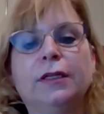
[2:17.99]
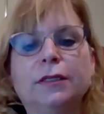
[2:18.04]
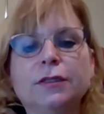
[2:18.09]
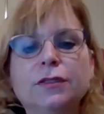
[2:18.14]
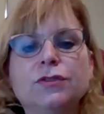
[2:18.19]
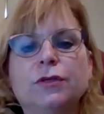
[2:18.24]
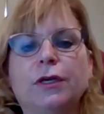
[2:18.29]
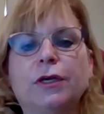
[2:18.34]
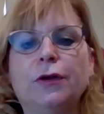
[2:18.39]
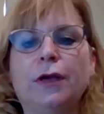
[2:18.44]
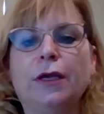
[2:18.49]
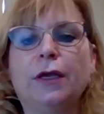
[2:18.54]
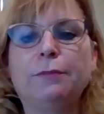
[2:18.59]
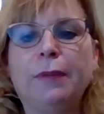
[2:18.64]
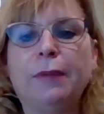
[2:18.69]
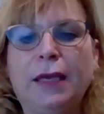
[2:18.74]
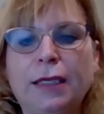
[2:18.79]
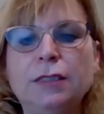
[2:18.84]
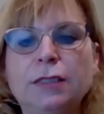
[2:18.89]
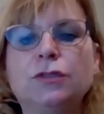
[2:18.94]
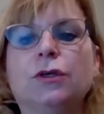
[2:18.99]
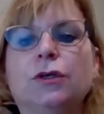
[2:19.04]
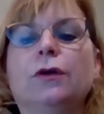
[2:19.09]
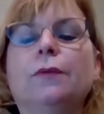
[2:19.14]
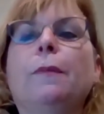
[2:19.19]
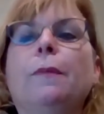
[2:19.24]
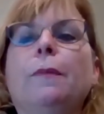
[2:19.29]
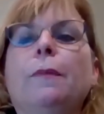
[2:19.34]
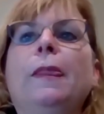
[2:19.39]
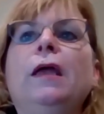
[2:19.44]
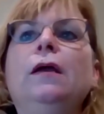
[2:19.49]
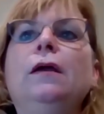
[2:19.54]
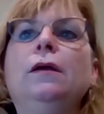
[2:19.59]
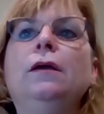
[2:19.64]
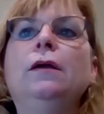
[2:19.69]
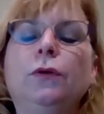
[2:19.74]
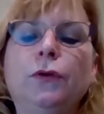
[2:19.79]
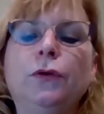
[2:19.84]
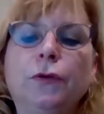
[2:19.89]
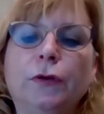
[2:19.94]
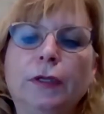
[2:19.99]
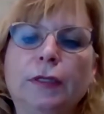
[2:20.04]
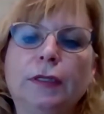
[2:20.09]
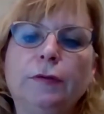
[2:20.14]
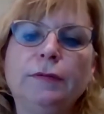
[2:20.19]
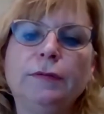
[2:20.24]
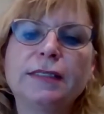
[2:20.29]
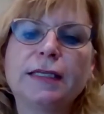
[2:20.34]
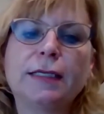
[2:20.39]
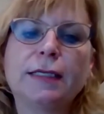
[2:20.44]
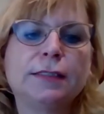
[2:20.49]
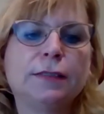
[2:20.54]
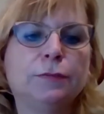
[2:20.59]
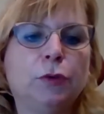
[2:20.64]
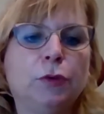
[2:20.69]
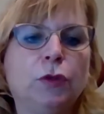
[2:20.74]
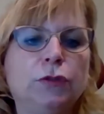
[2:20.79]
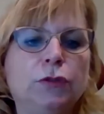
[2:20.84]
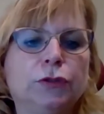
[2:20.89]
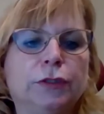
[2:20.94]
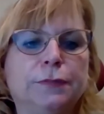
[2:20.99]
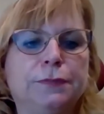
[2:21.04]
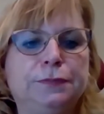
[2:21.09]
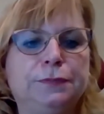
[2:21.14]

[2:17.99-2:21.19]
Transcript: illustrator, and painter who currently resides in Boulder.